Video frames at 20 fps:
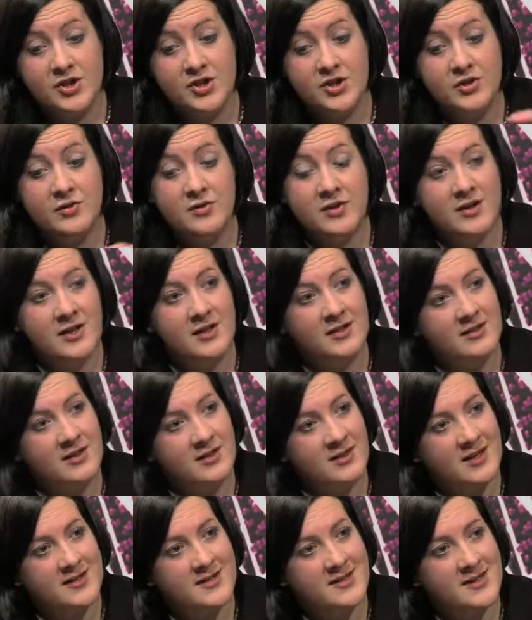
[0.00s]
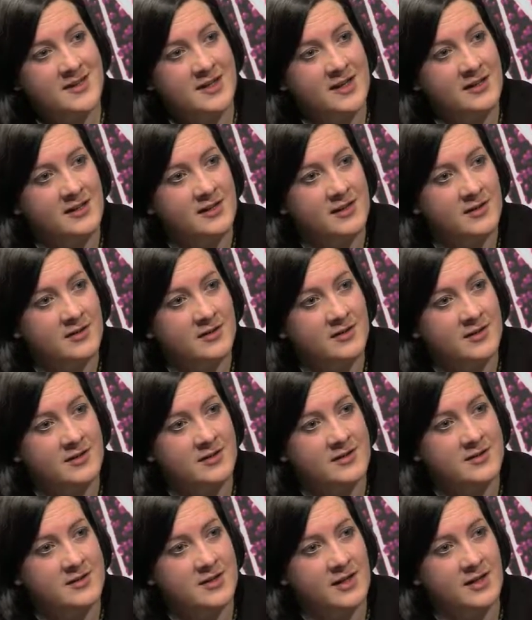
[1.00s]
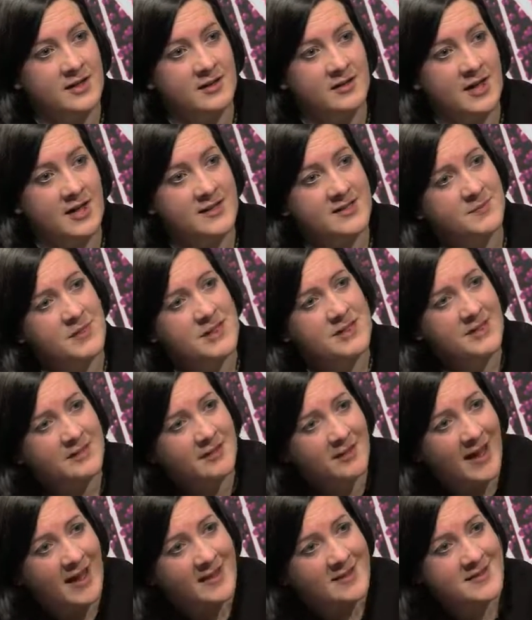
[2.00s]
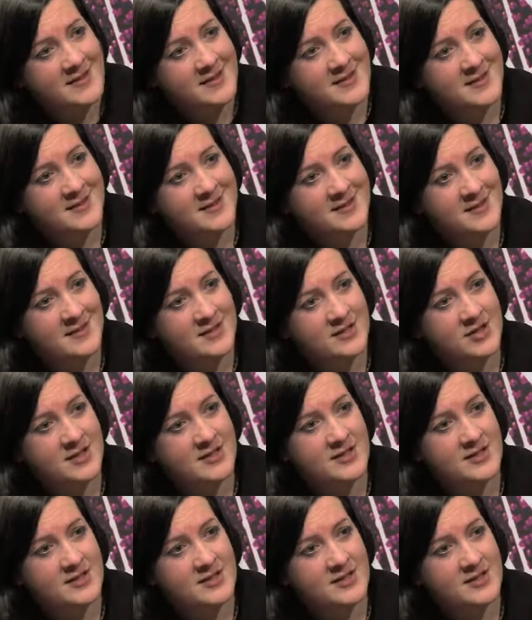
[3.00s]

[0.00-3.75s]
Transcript: Do you think that that's an area that has been neglected in